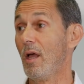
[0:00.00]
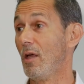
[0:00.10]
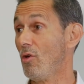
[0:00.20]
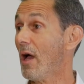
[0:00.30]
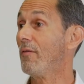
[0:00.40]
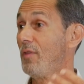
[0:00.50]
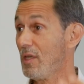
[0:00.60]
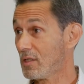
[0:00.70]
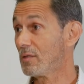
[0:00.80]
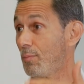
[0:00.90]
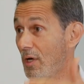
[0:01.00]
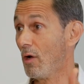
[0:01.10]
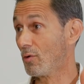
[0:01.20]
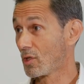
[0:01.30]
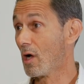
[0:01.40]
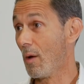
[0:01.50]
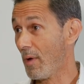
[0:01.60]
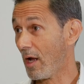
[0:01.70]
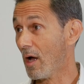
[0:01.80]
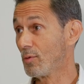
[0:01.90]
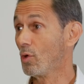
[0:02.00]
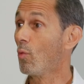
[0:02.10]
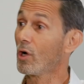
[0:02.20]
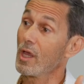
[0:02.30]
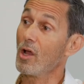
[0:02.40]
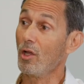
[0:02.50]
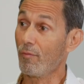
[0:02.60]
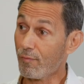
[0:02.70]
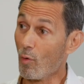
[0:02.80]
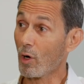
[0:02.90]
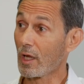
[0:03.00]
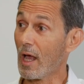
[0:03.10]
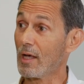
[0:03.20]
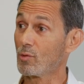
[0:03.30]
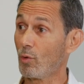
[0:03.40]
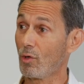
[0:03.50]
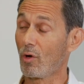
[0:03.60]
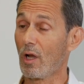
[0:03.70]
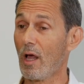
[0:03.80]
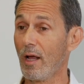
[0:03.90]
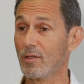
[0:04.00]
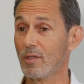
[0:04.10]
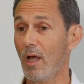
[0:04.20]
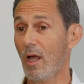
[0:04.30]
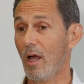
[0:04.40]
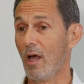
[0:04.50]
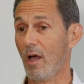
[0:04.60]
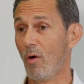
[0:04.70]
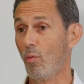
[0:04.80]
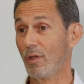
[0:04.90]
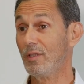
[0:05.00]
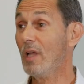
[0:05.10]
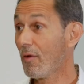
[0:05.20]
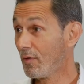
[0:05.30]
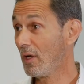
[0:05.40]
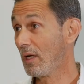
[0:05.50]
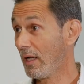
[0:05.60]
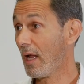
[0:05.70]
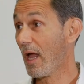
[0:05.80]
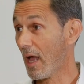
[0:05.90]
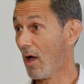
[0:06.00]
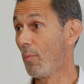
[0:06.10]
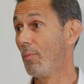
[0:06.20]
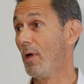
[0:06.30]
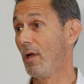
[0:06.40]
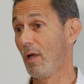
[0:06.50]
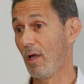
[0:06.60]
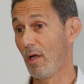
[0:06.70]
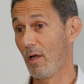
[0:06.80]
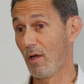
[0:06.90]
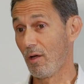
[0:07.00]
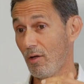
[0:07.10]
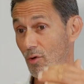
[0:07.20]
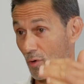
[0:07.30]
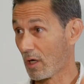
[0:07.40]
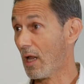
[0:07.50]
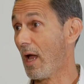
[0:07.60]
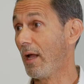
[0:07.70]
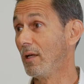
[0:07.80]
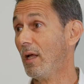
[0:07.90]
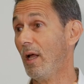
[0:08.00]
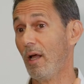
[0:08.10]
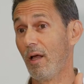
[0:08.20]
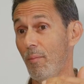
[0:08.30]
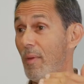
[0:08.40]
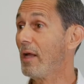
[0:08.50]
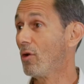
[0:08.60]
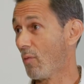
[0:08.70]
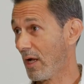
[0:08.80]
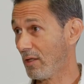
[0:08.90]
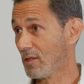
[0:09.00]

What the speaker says: You have these POs coming up, so working on a forecast with your clients will definitely help your client make the right